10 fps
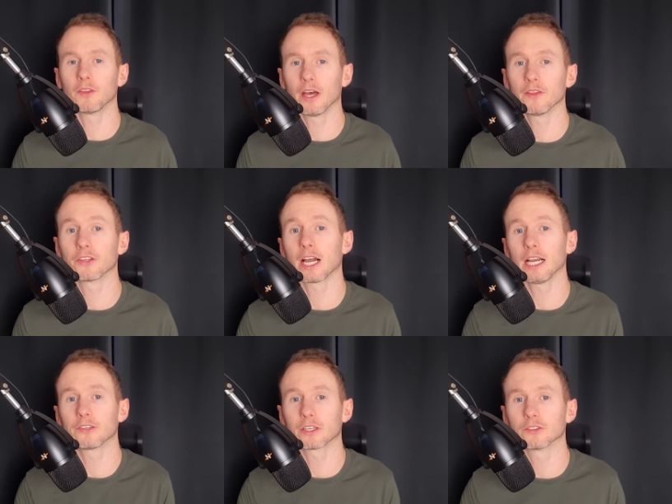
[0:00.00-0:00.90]
that, there's a high
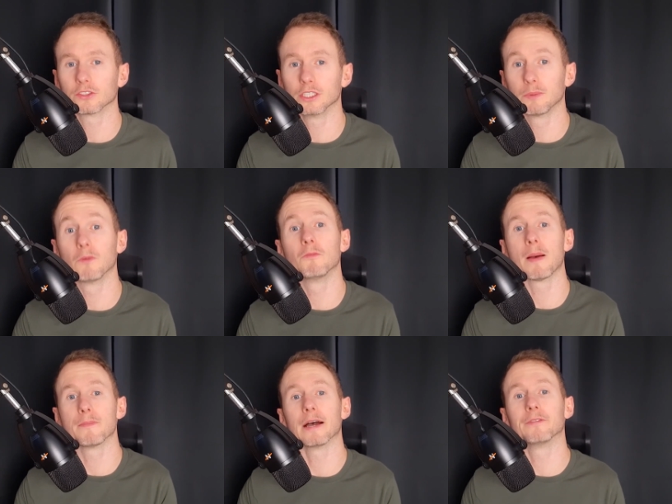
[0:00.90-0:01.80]
chance that you won't
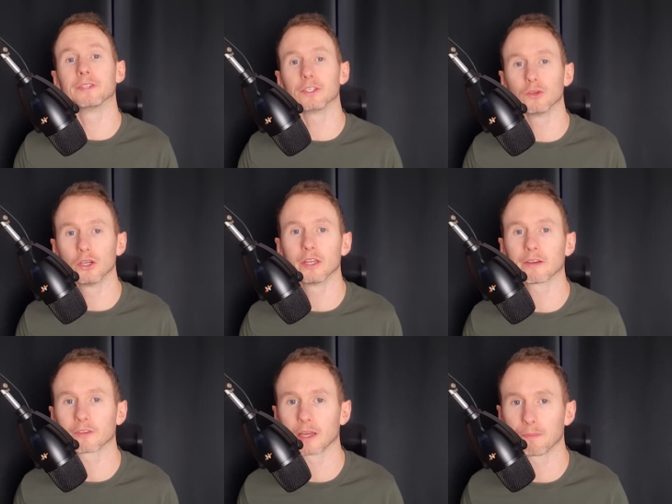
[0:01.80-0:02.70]
remember everything you learn
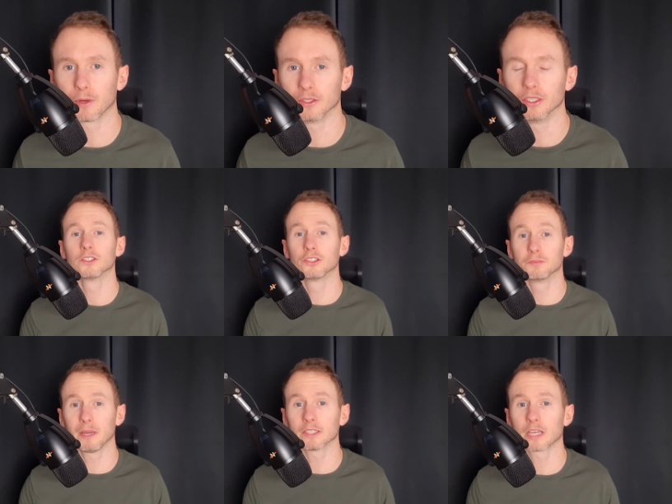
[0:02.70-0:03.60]
after that point. So it's
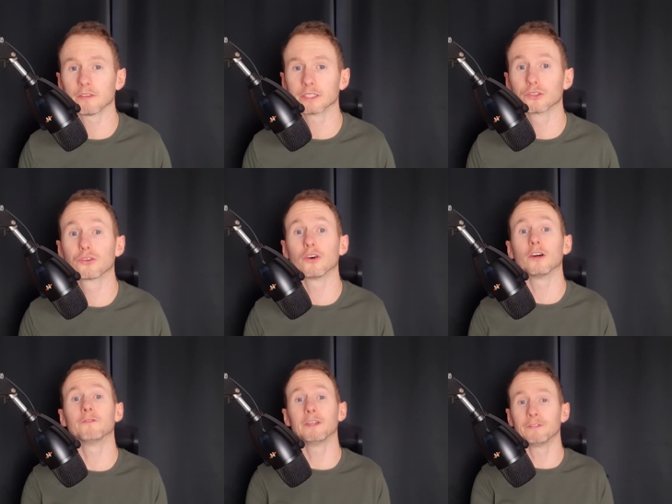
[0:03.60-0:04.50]
best having
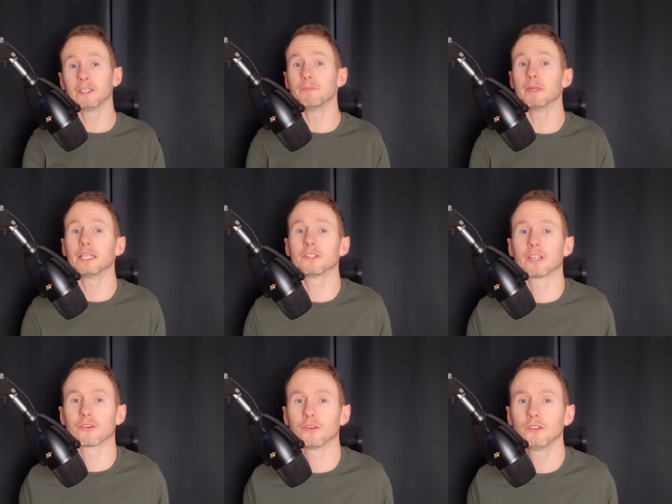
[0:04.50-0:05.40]
short 15-minute
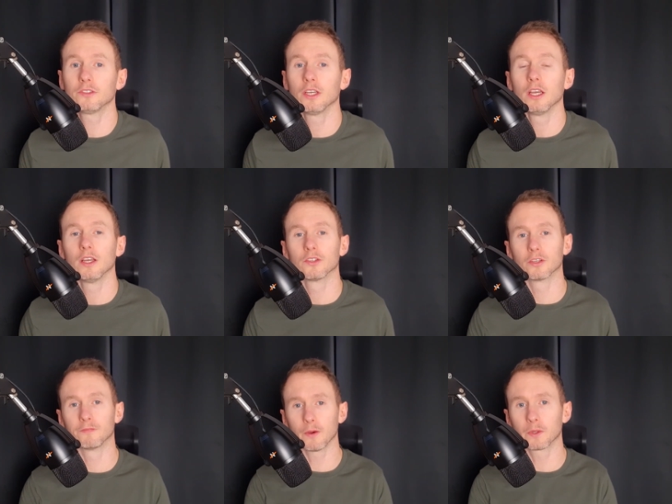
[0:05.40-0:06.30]
sessions to
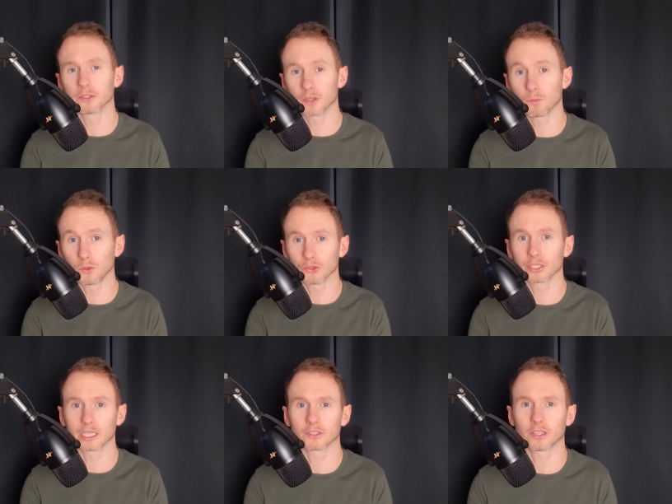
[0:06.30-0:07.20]
focus on one
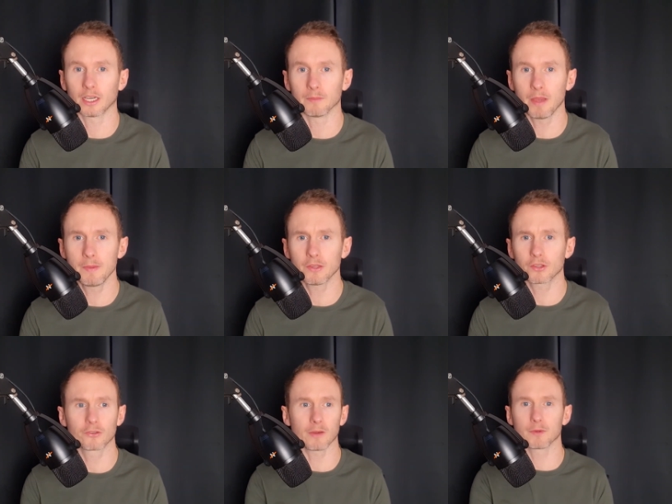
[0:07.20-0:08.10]
thing at a time. Maybe it's a
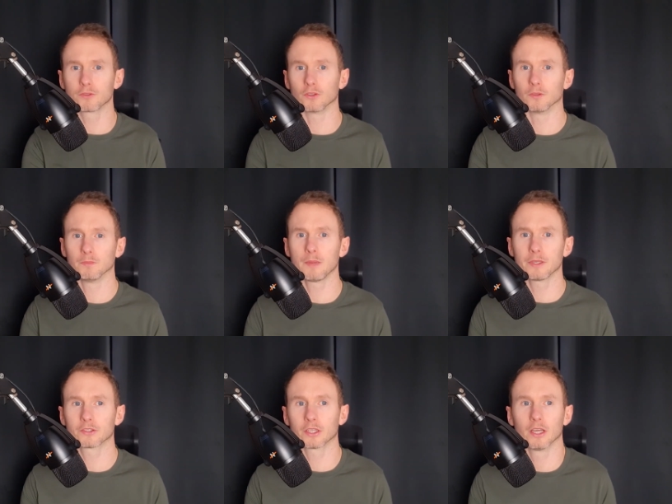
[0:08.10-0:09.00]
grammar rule, maybe
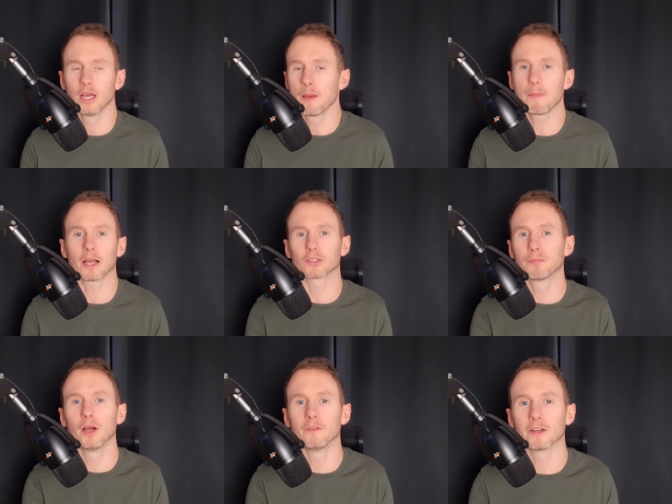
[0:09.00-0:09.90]
it's the past
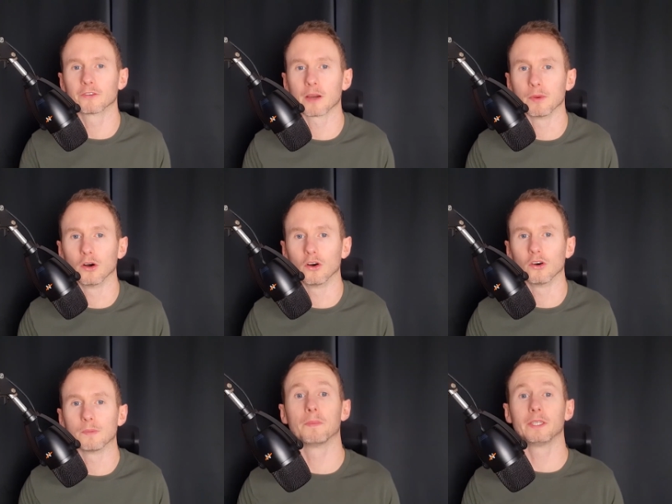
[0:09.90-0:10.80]
perfect grammar, or
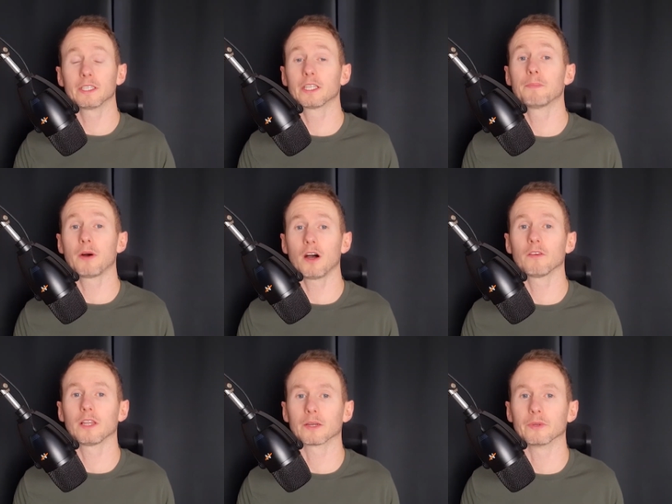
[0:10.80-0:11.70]
a particular part of
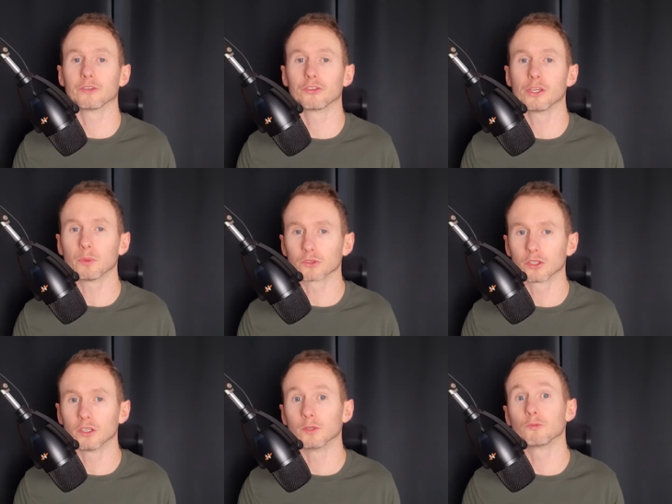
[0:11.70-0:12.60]
the language that you want to
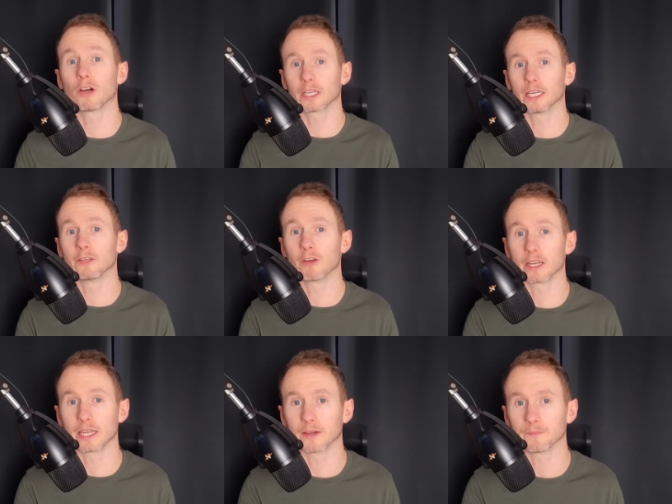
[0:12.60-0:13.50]
learn right here, right
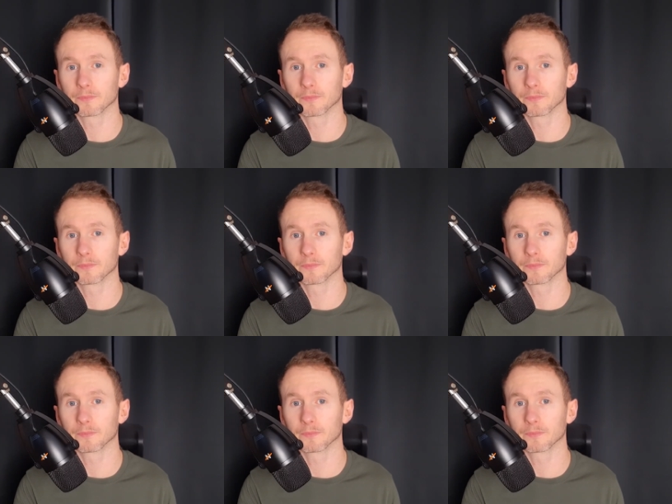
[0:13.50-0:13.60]
now.